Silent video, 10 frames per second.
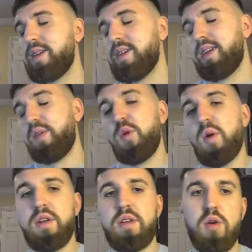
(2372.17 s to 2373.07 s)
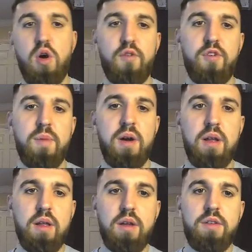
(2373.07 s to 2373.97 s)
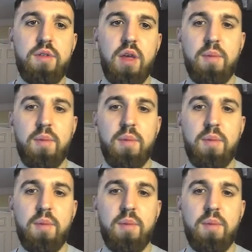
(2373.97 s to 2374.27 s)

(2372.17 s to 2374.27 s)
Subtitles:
If you want to go from, I do think